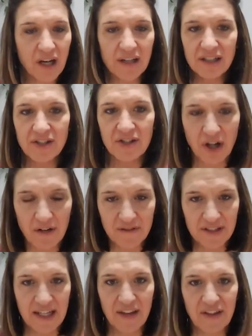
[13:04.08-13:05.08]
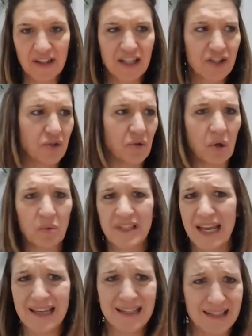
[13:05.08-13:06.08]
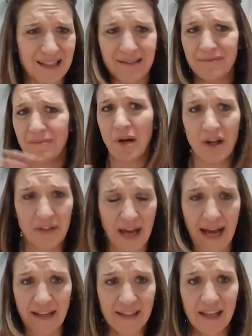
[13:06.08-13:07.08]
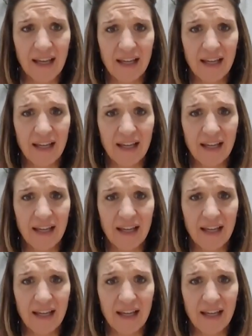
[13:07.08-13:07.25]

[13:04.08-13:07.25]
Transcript: not going to starve to death unless you go days and all that.